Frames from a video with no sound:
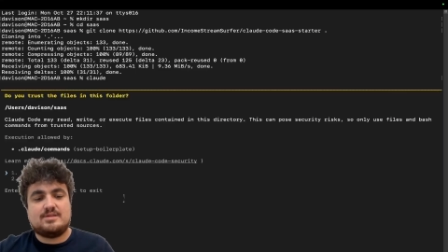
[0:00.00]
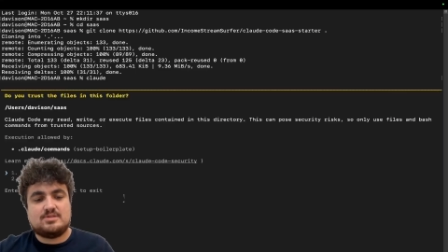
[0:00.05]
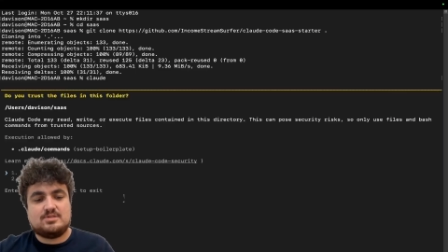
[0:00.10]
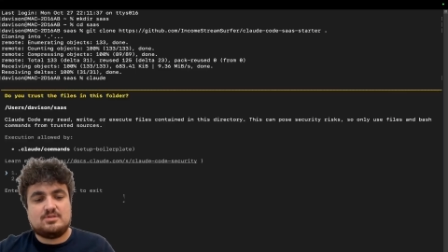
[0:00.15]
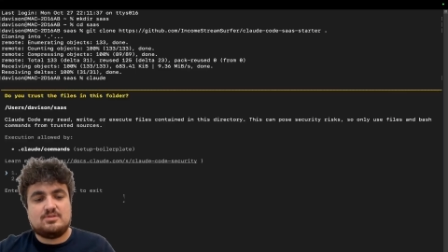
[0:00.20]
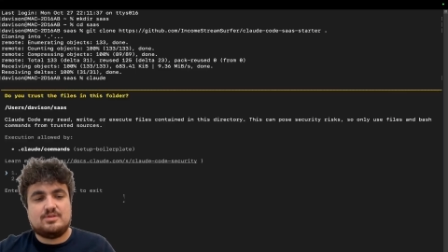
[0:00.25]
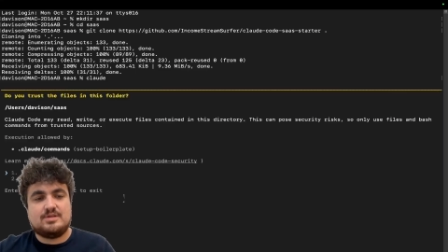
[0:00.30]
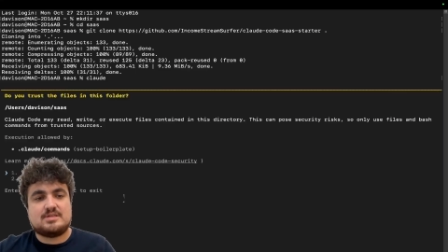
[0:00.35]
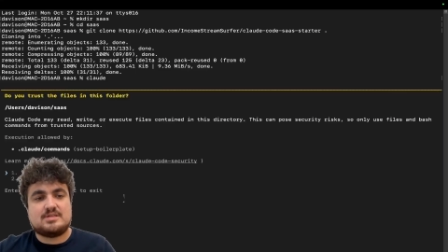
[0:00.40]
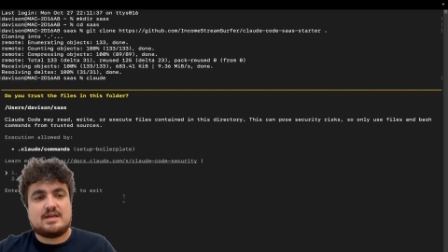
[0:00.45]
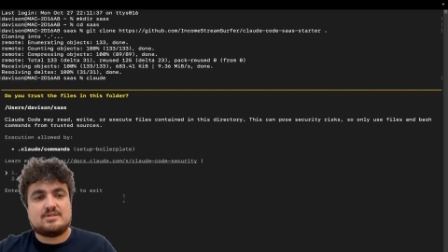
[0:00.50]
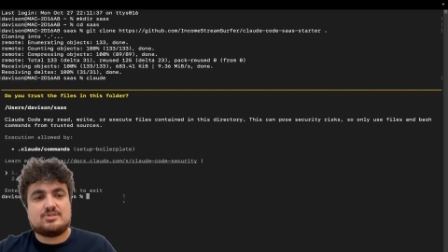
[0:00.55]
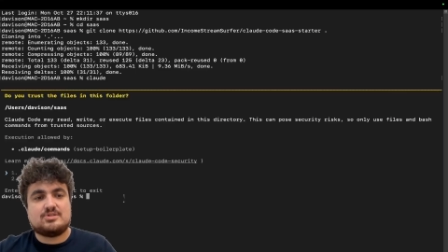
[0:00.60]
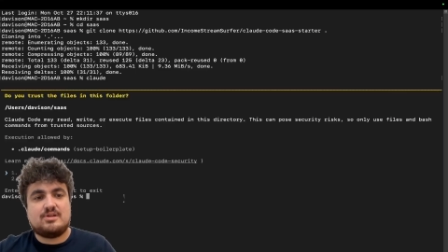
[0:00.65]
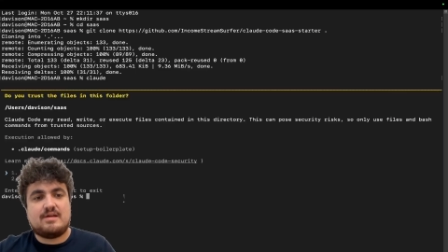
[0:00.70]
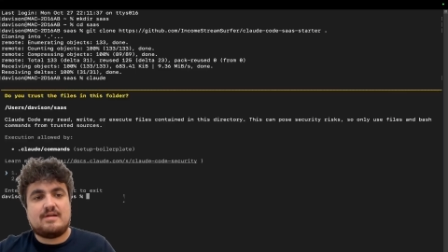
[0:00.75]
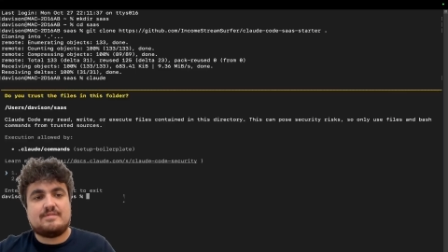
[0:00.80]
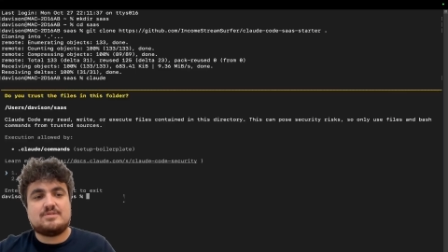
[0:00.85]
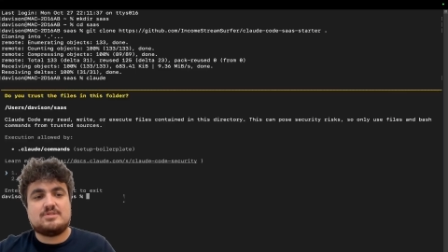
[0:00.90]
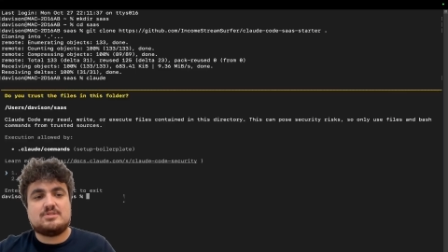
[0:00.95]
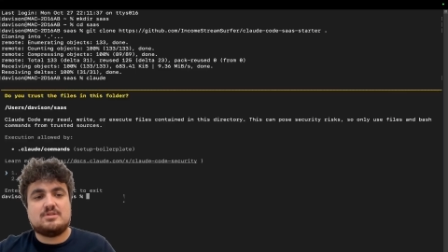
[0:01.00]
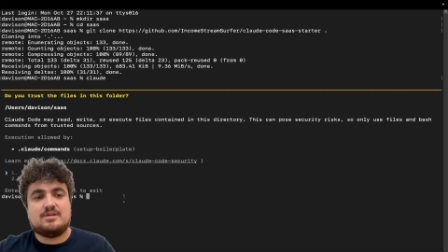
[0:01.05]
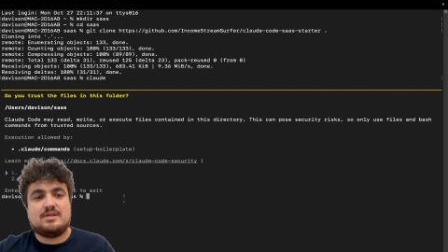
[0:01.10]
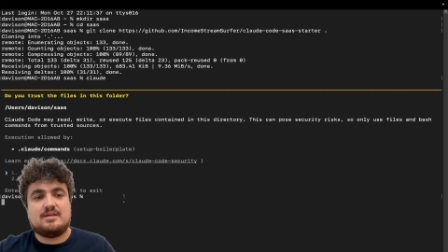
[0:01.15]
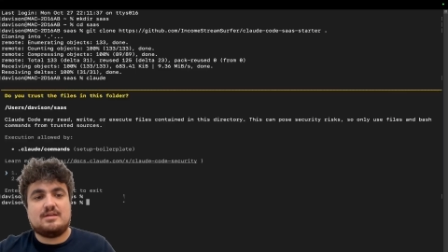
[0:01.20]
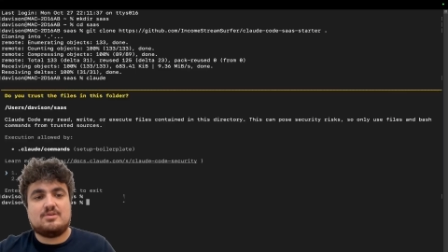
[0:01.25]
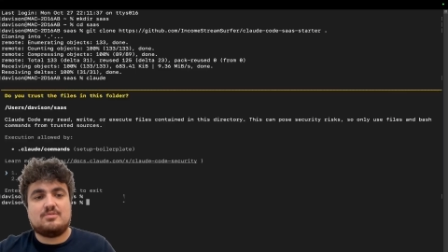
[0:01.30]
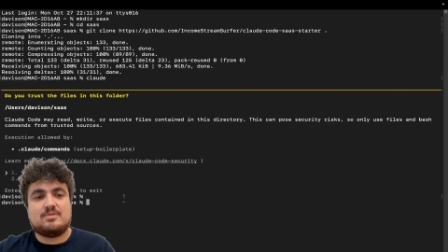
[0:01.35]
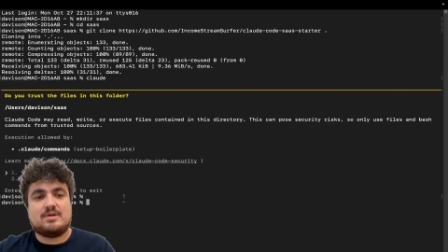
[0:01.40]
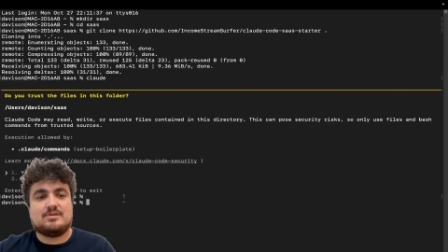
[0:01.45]
way to do this. Actually, I've just
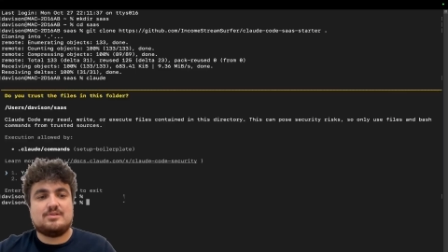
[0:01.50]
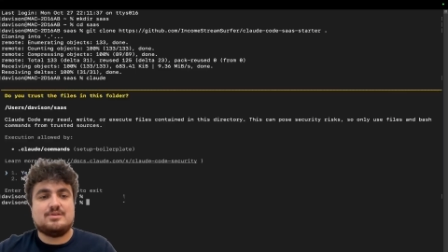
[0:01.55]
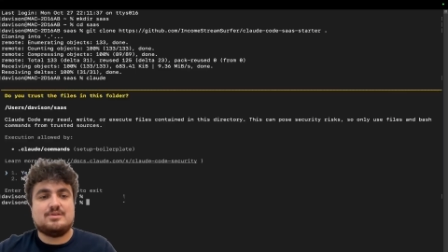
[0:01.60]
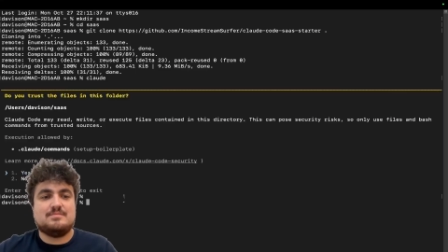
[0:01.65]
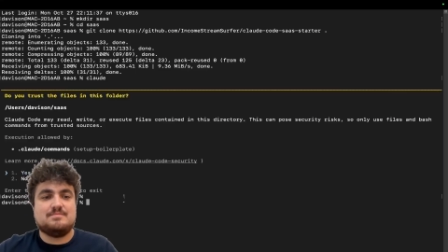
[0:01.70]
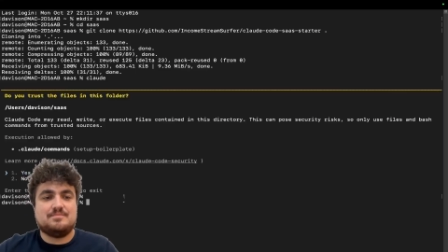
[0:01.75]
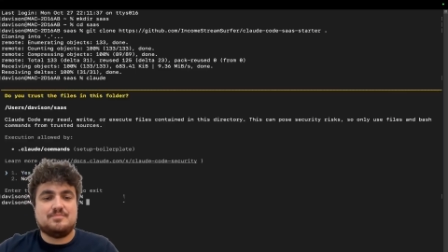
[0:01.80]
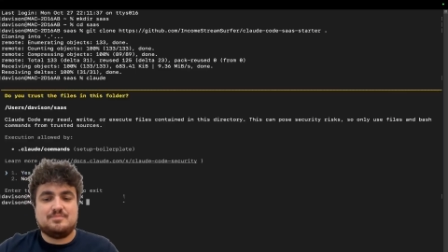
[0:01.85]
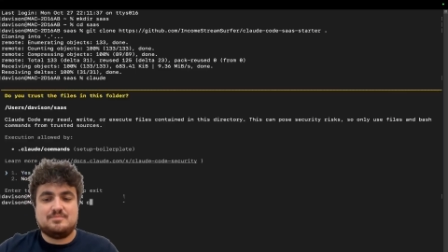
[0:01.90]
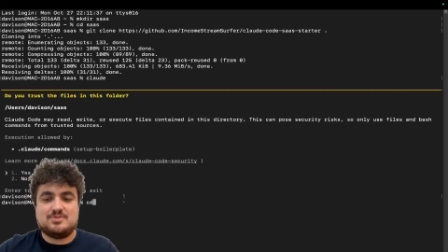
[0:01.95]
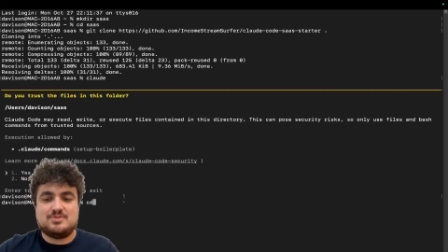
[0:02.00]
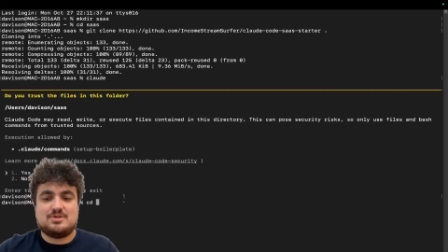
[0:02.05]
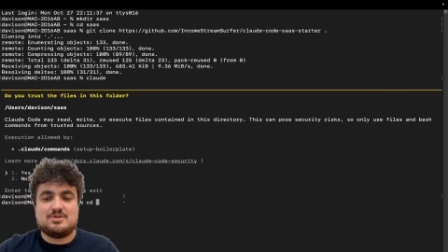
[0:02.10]
done it incorrectly.